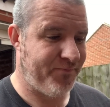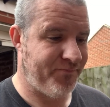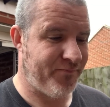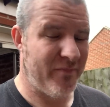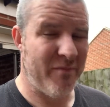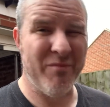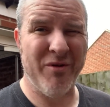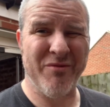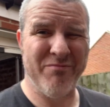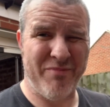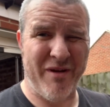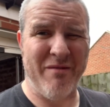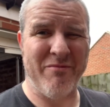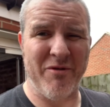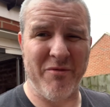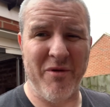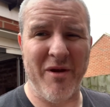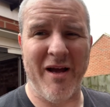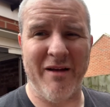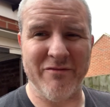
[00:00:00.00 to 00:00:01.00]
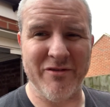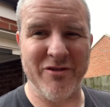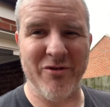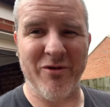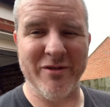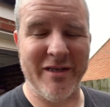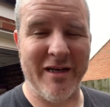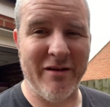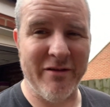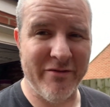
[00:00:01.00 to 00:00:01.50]
but BMW have
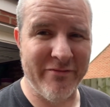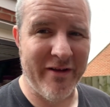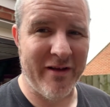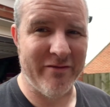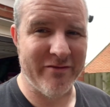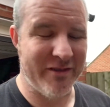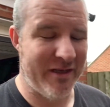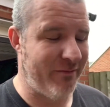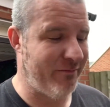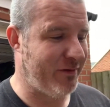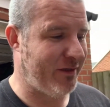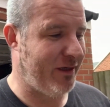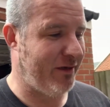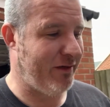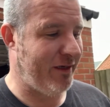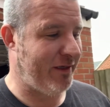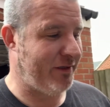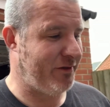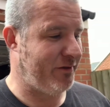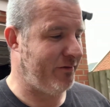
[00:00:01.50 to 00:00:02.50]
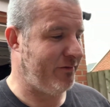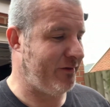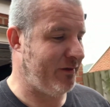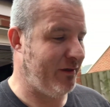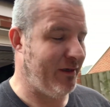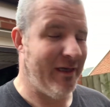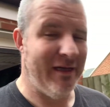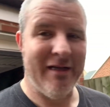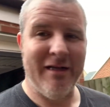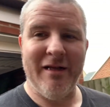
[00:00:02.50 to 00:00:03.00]
sorted out the valve stem seal issues.
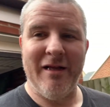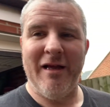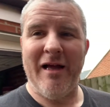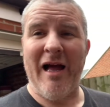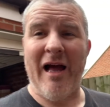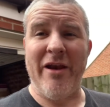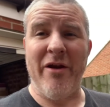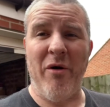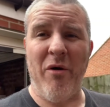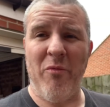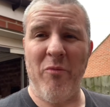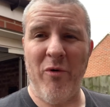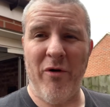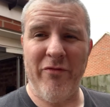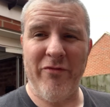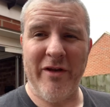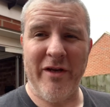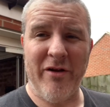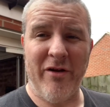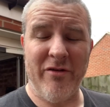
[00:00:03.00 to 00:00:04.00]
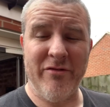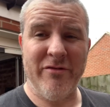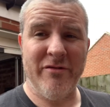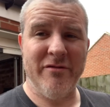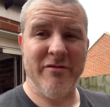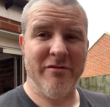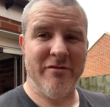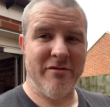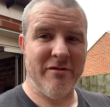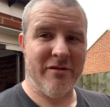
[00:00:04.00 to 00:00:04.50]
I know I'm waffling on.
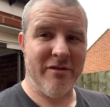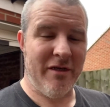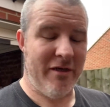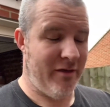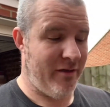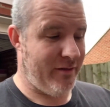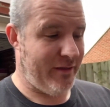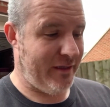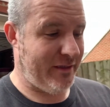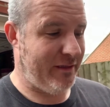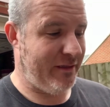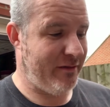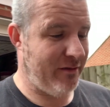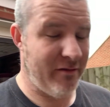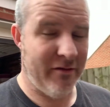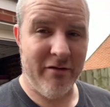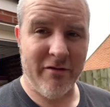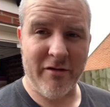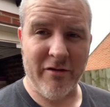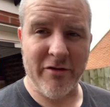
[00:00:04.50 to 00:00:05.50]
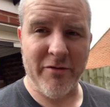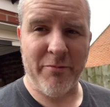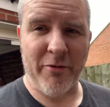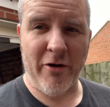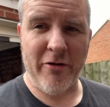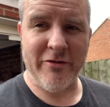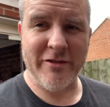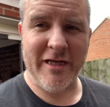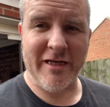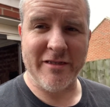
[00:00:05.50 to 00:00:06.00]
This is a look on the
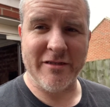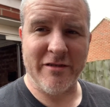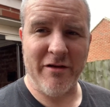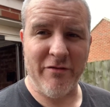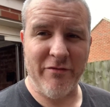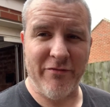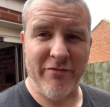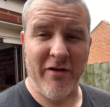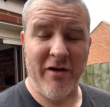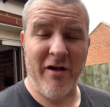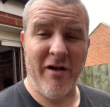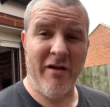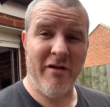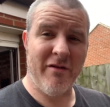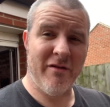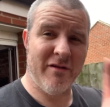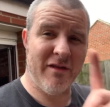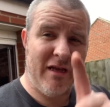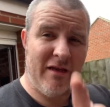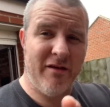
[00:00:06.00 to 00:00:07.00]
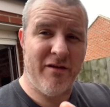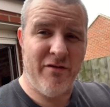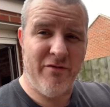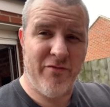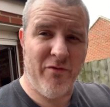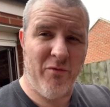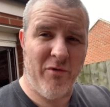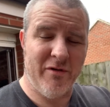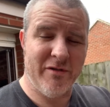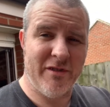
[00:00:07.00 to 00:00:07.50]
project so far. Thank you
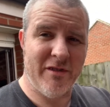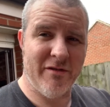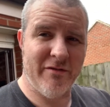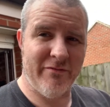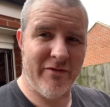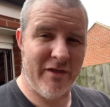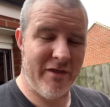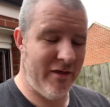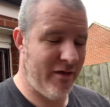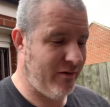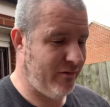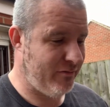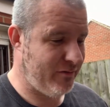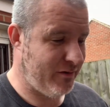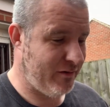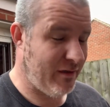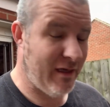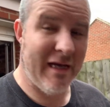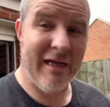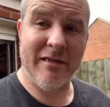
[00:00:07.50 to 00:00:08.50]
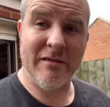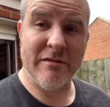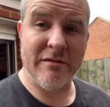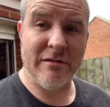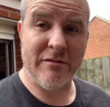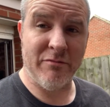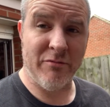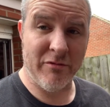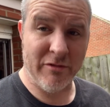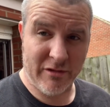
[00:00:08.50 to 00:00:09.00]
for watching the videos, and
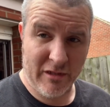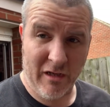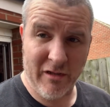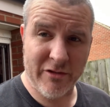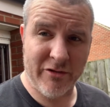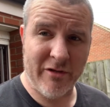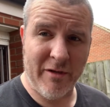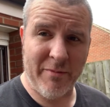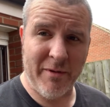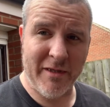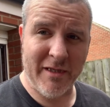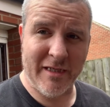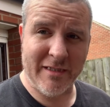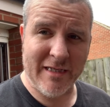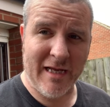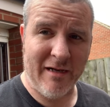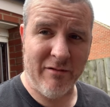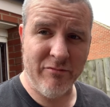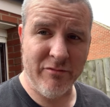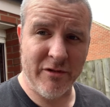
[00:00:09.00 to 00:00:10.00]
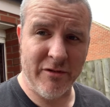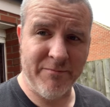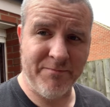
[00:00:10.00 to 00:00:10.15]
we'll start stripping this out.